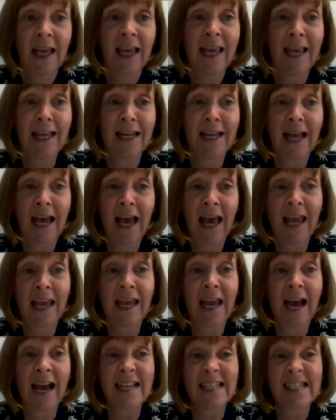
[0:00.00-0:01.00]
in
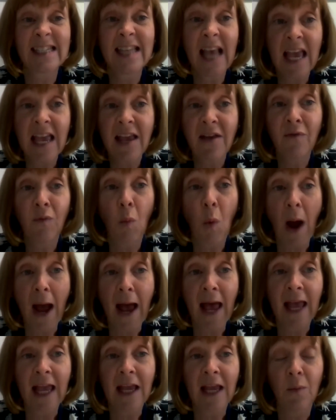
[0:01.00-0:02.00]
a safe
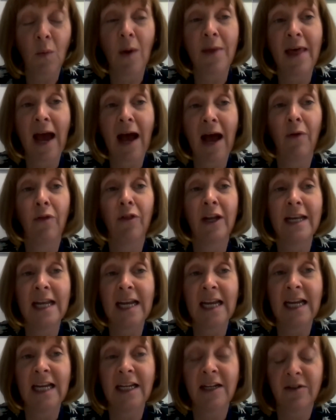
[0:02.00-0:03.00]
way without the
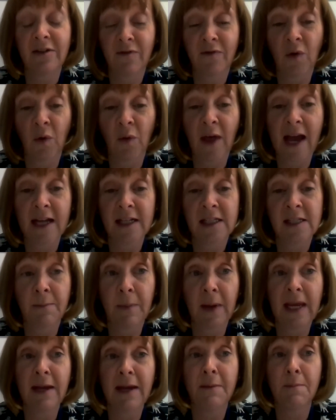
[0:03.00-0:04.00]
need for there to
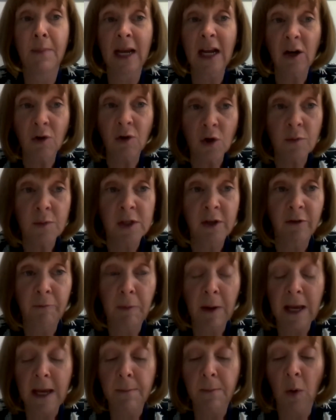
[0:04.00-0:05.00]
be big groups of
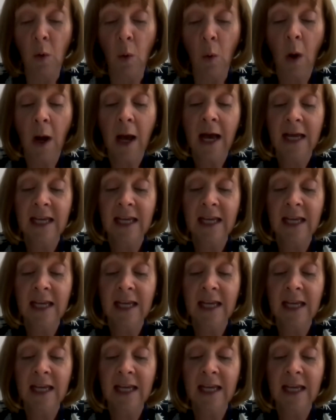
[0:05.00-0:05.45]
people